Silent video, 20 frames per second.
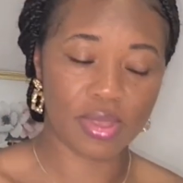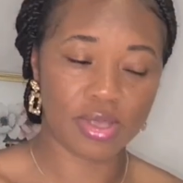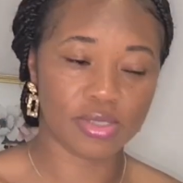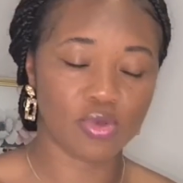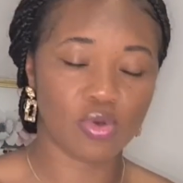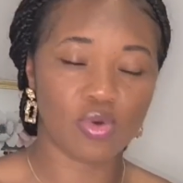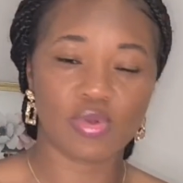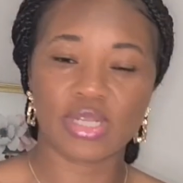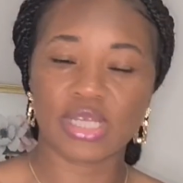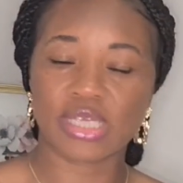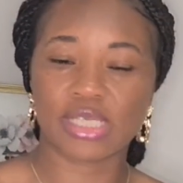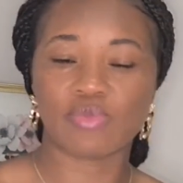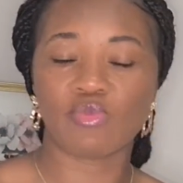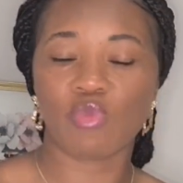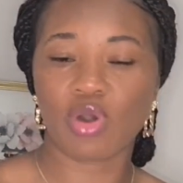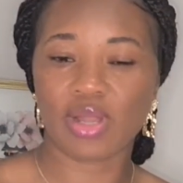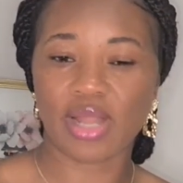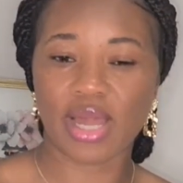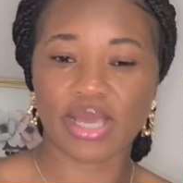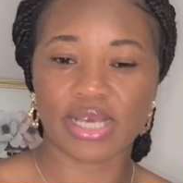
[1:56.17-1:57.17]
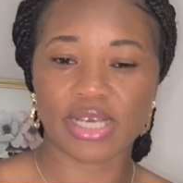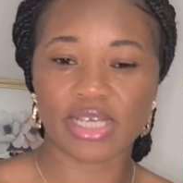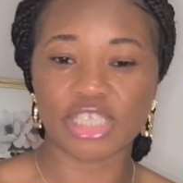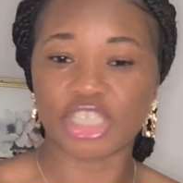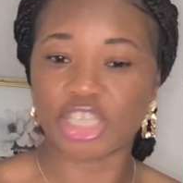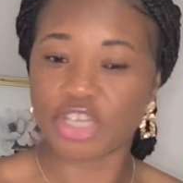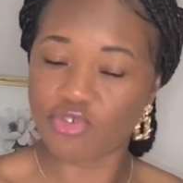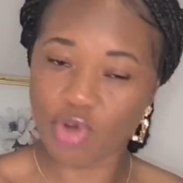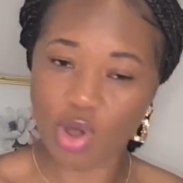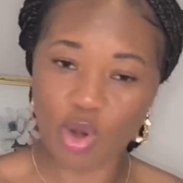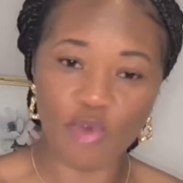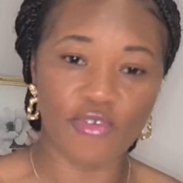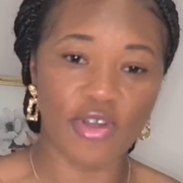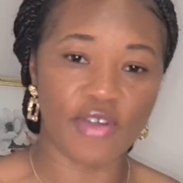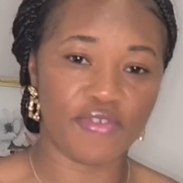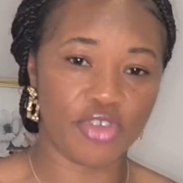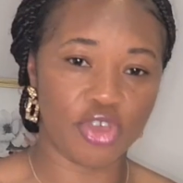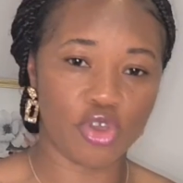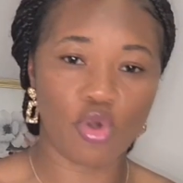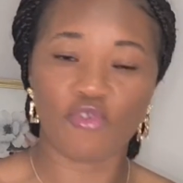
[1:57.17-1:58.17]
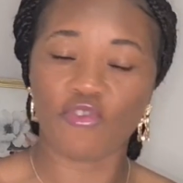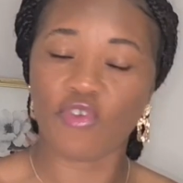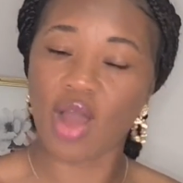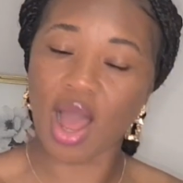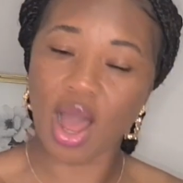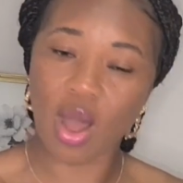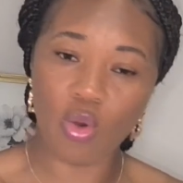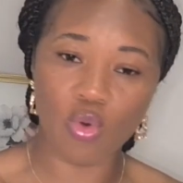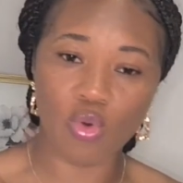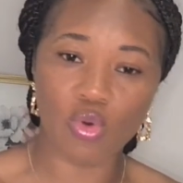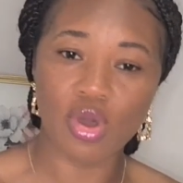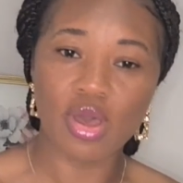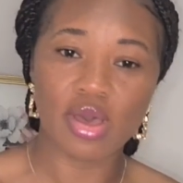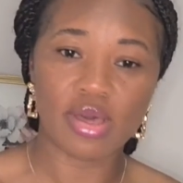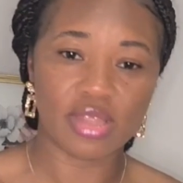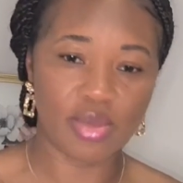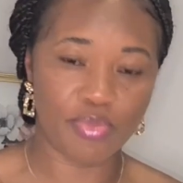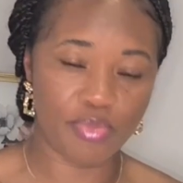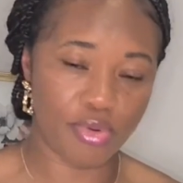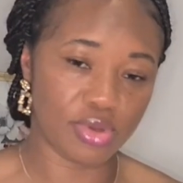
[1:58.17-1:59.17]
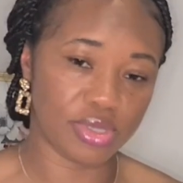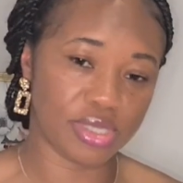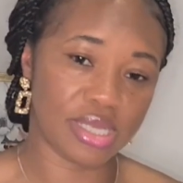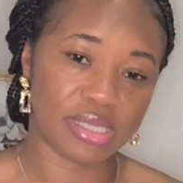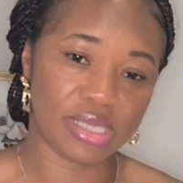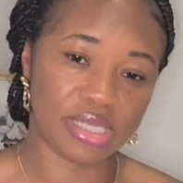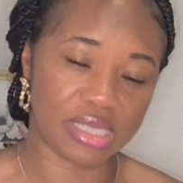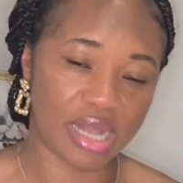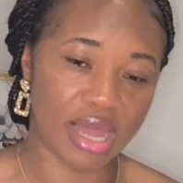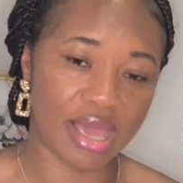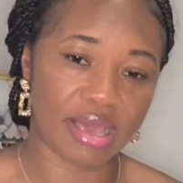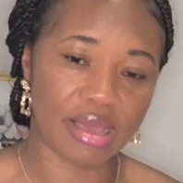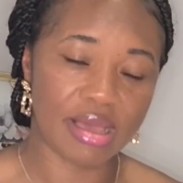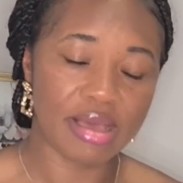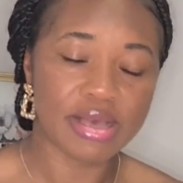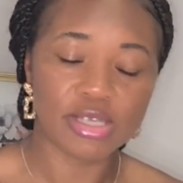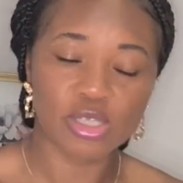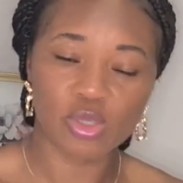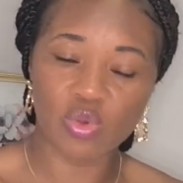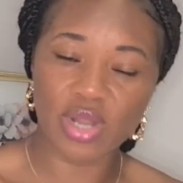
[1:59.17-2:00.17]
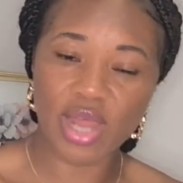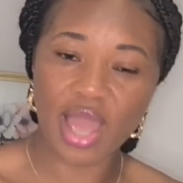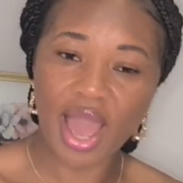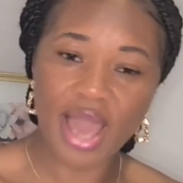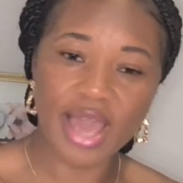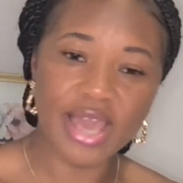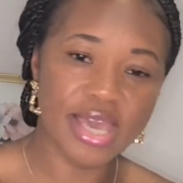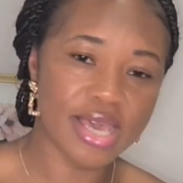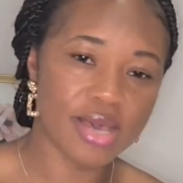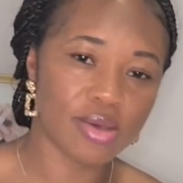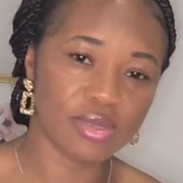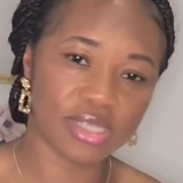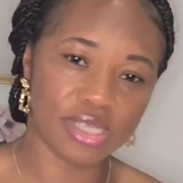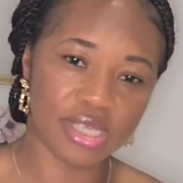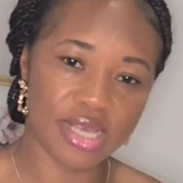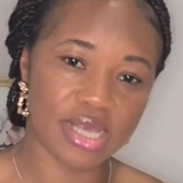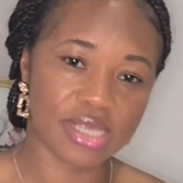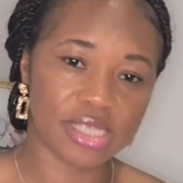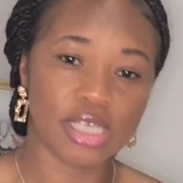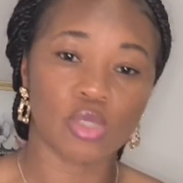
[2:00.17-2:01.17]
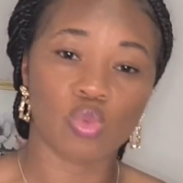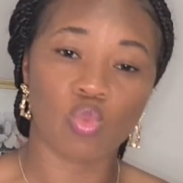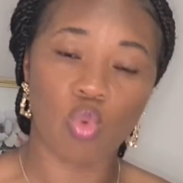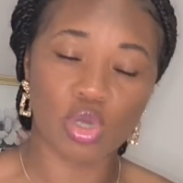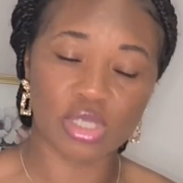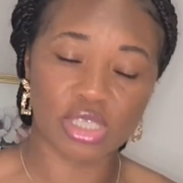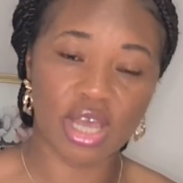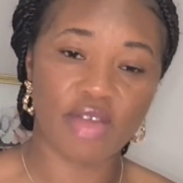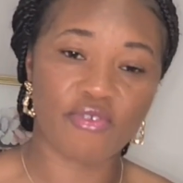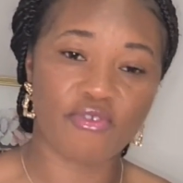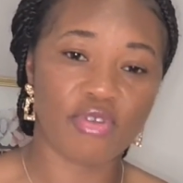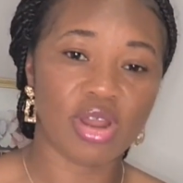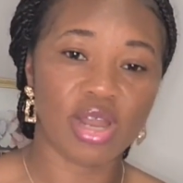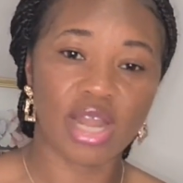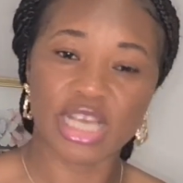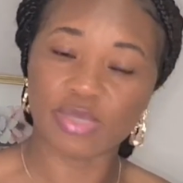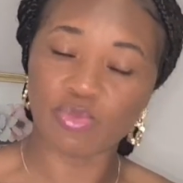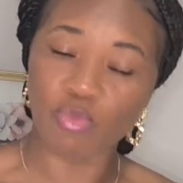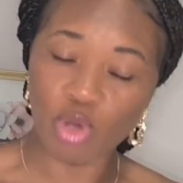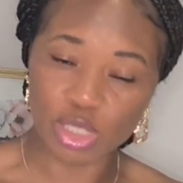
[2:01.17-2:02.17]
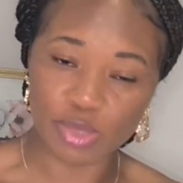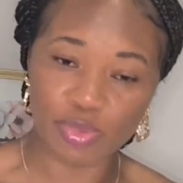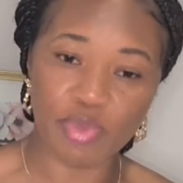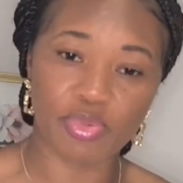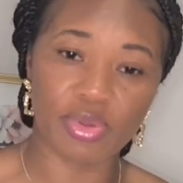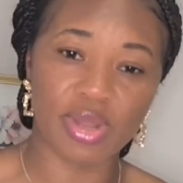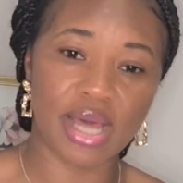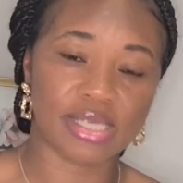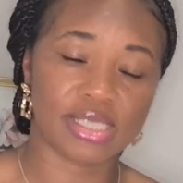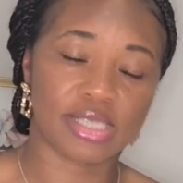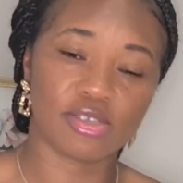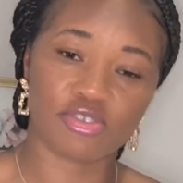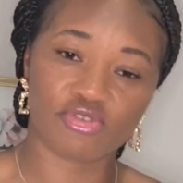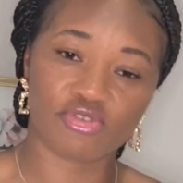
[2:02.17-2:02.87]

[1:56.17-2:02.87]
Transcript: So this is more like a general overview of how the process is like. So the IELTS is what I've realized most people are still